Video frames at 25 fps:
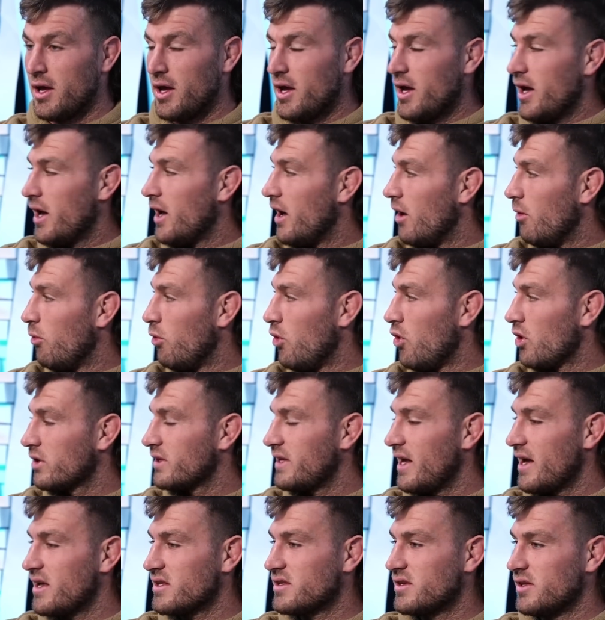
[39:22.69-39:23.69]
And I walked
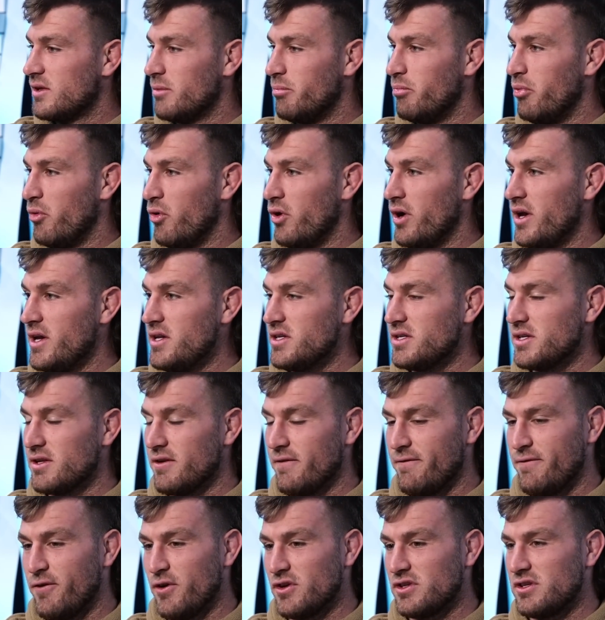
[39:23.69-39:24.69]
down to the boys, and the
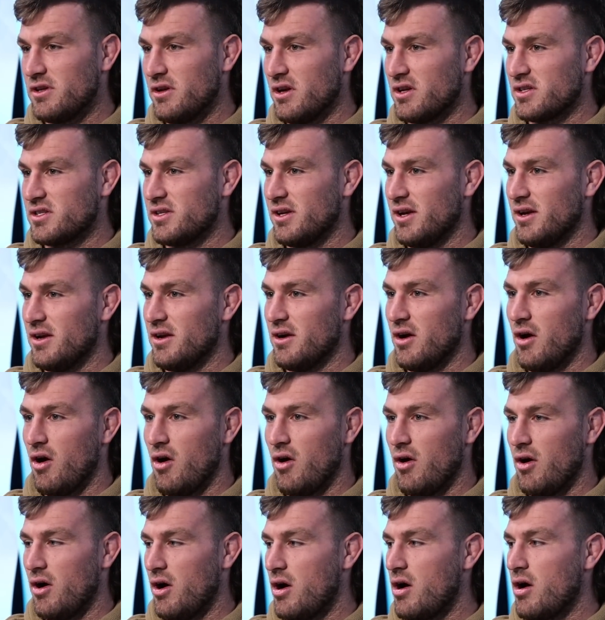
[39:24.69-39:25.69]
first thing I said,
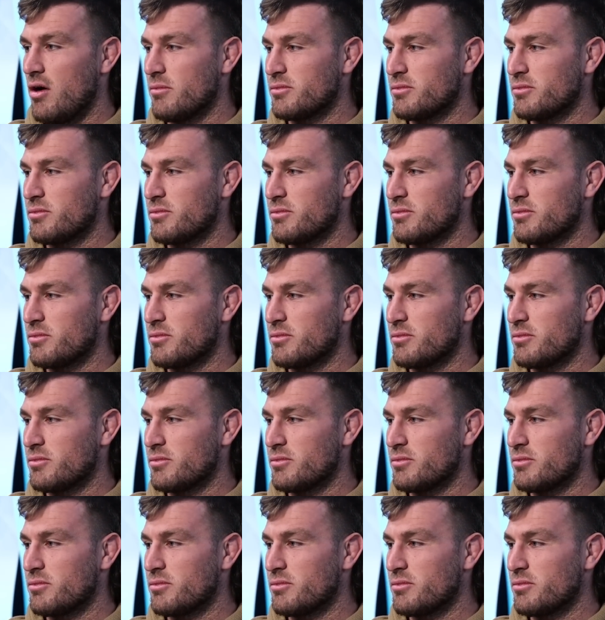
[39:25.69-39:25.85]
I'm